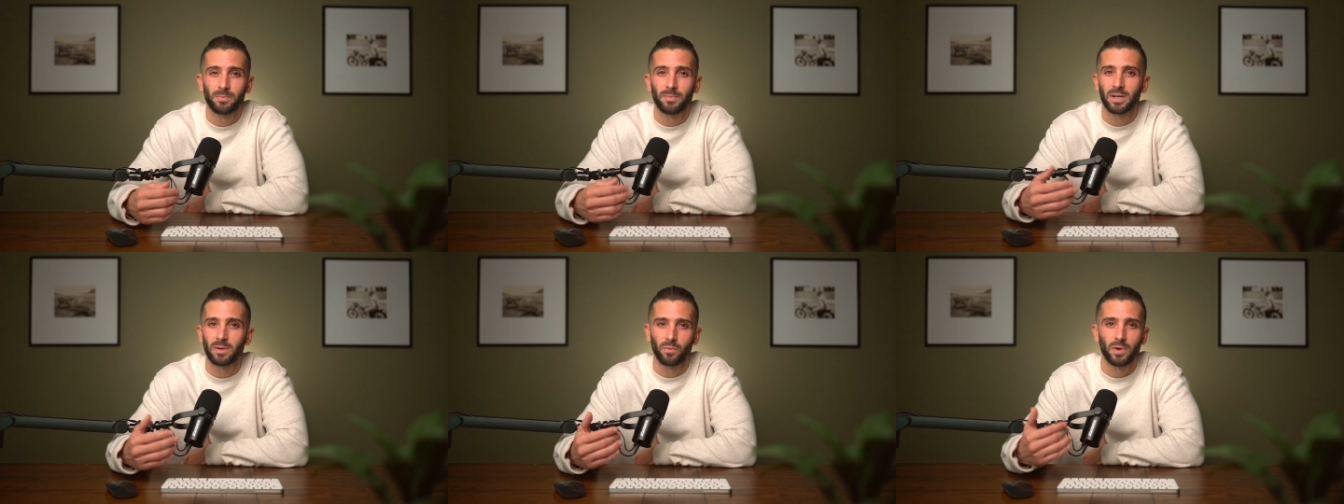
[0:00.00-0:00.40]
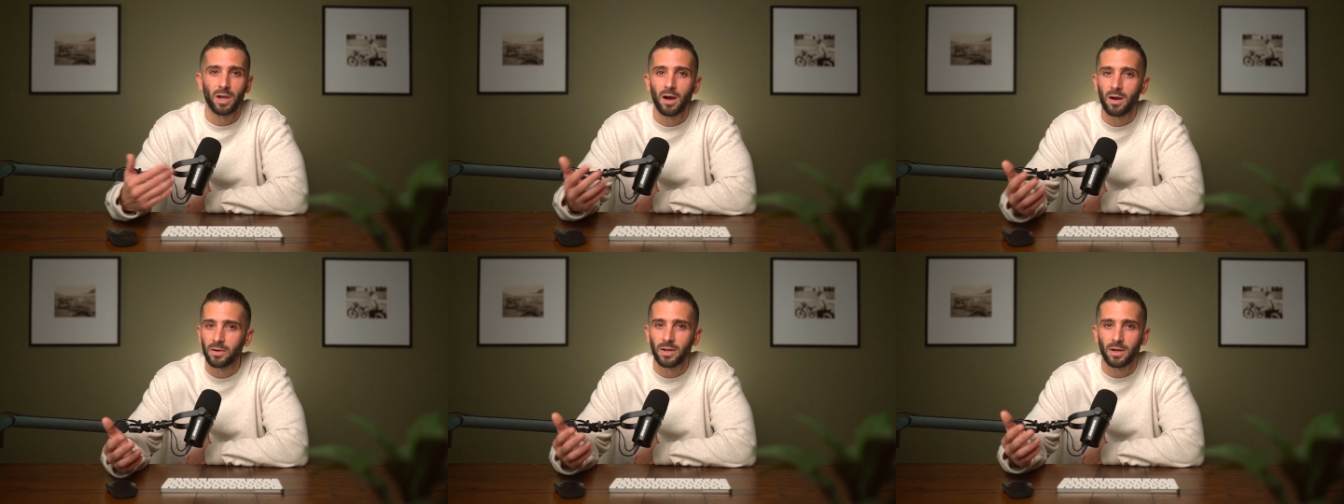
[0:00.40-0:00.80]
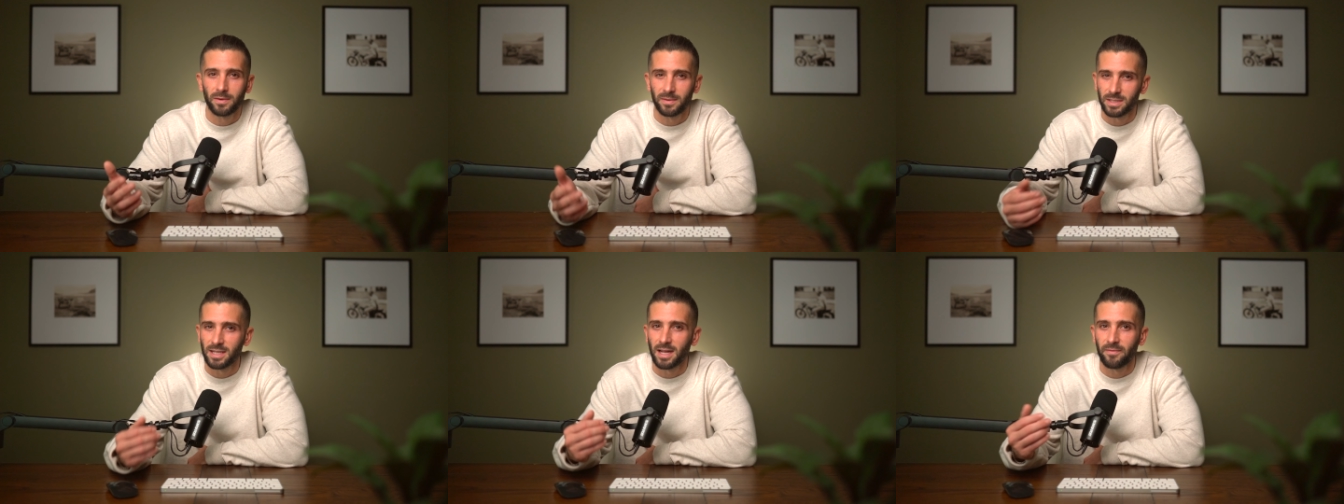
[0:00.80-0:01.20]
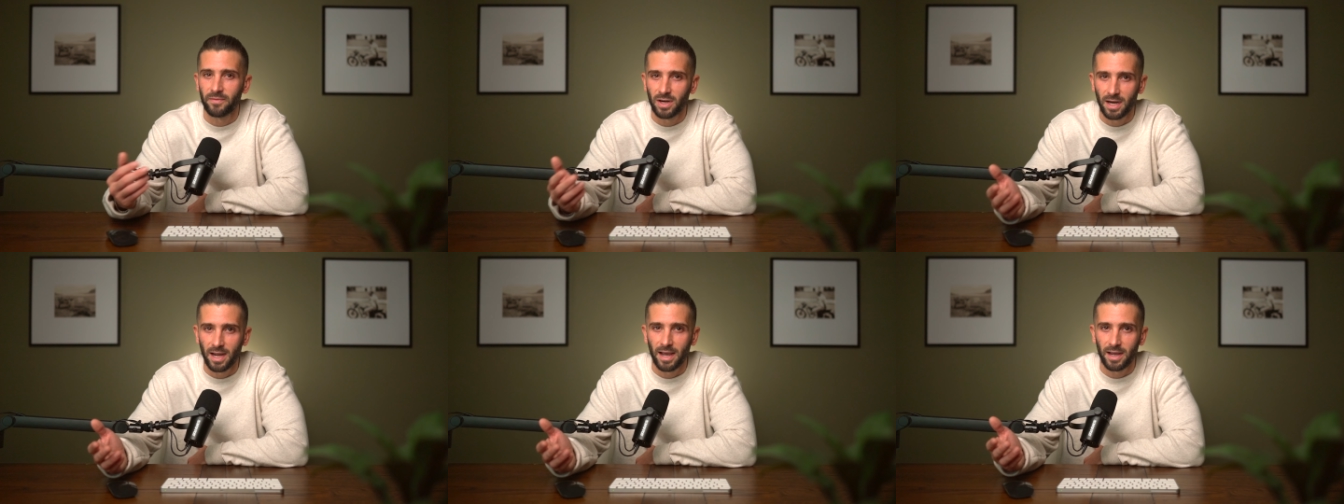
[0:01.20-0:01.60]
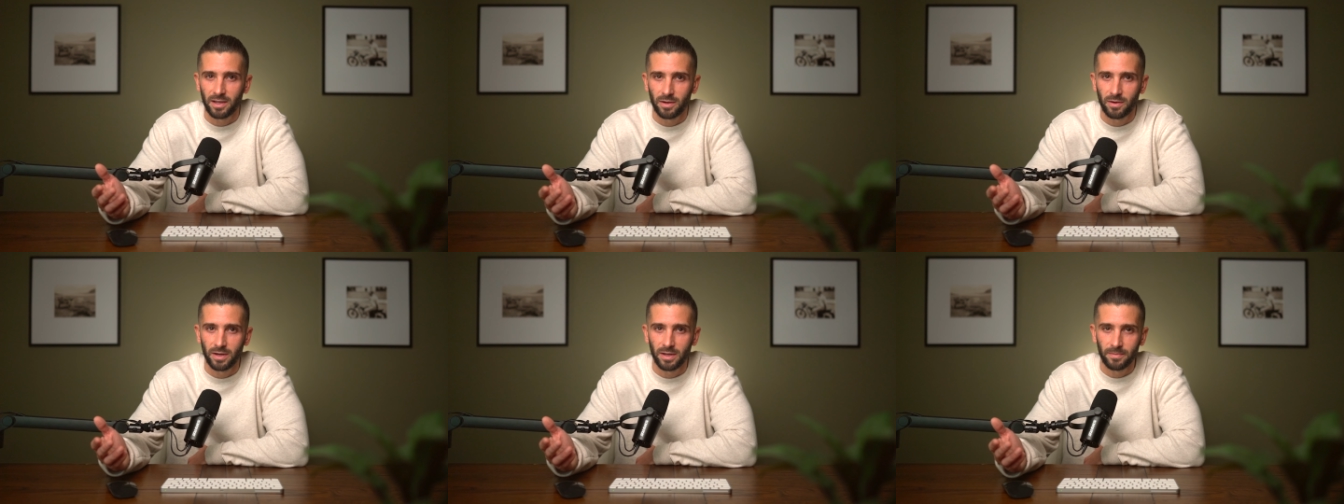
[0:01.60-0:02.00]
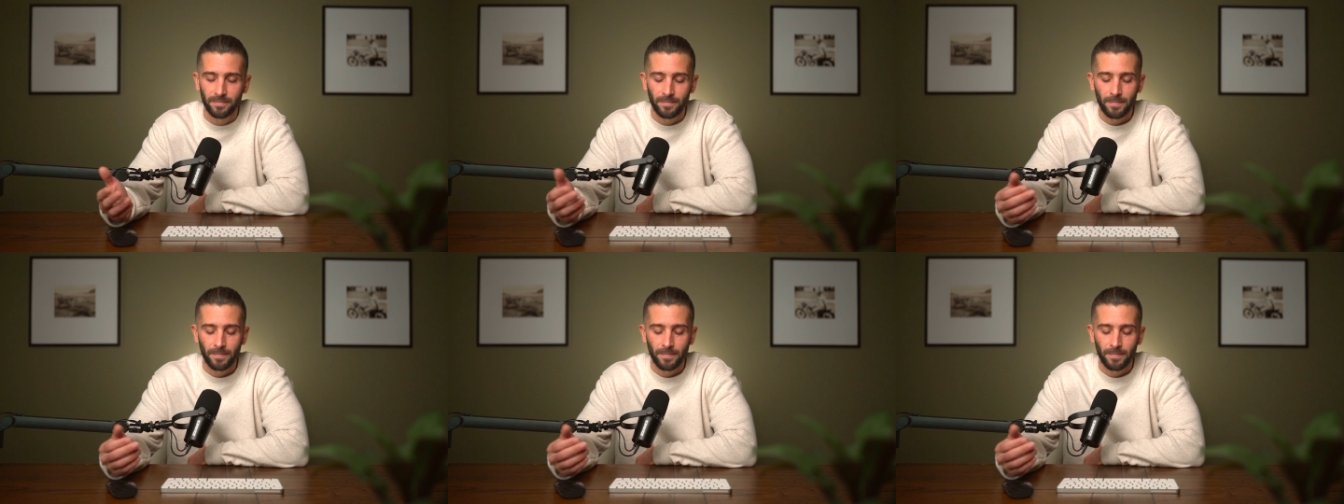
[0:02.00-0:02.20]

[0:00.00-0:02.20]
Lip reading: but we all know it's not very accurate.